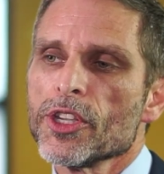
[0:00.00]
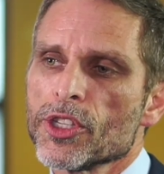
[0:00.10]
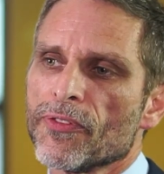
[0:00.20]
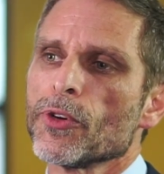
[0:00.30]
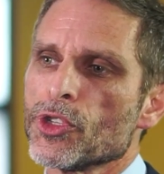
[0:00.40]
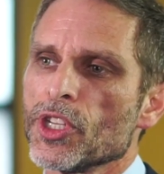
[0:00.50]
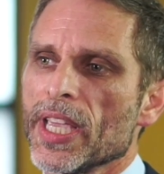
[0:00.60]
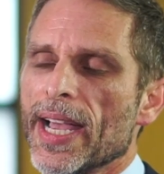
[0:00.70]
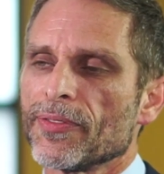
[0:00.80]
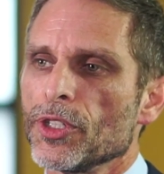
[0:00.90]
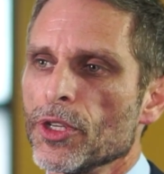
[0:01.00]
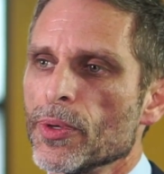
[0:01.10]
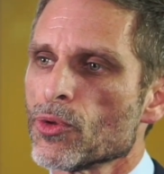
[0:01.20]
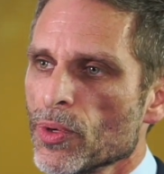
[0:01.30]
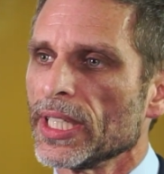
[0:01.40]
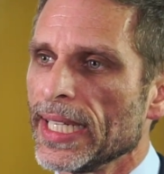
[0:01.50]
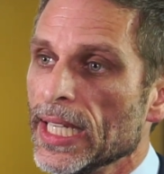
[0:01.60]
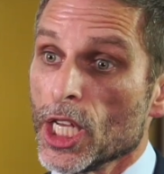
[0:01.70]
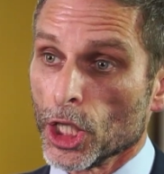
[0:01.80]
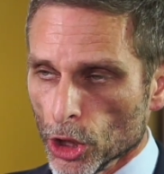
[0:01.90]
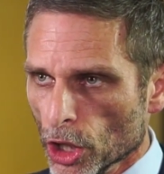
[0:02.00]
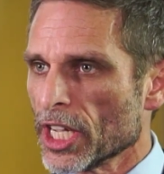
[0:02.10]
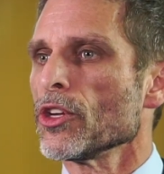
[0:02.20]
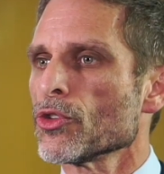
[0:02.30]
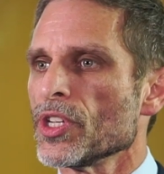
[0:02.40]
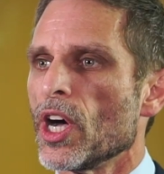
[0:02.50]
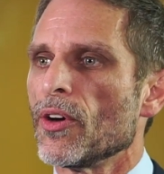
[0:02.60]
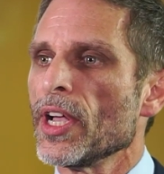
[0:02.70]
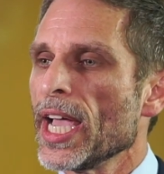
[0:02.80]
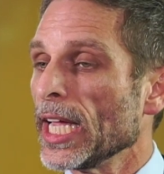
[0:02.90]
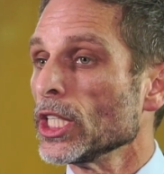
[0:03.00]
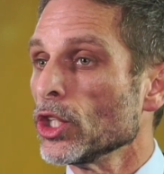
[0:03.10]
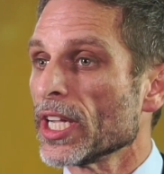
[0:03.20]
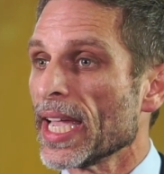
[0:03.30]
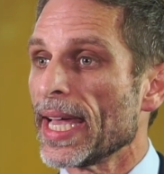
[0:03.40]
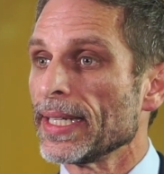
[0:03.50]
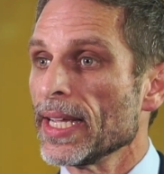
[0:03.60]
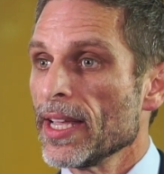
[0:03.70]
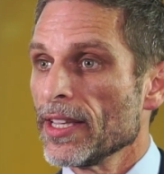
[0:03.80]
So the first thing you have to do is really look at yourself and look at,